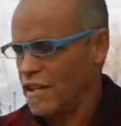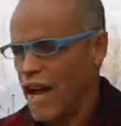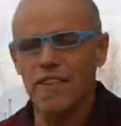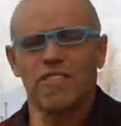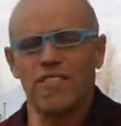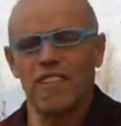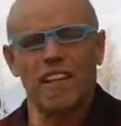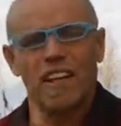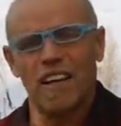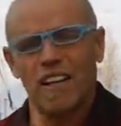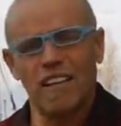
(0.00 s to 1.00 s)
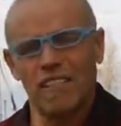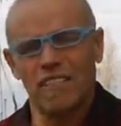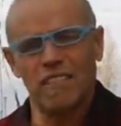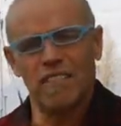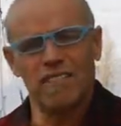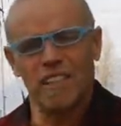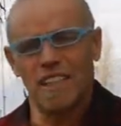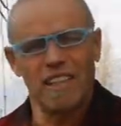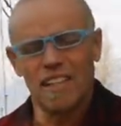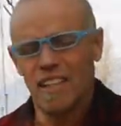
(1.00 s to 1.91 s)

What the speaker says: How sick are you, really?